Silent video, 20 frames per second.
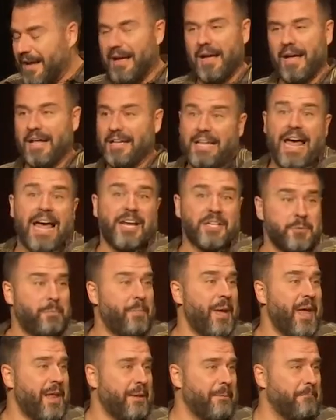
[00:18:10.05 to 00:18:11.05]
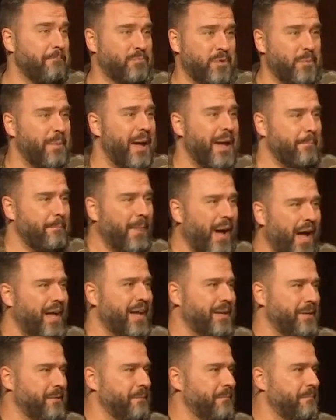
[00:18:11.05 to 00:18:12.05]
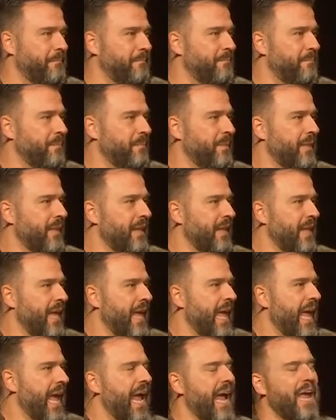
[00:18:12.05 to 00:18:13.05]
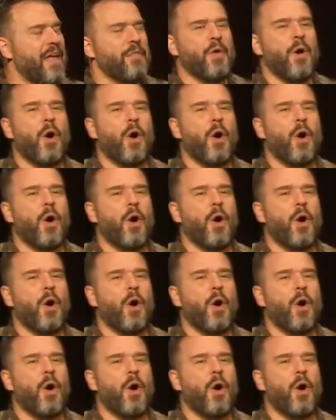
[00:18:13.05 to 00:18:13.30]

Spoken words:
a lot of spit to make mud. And the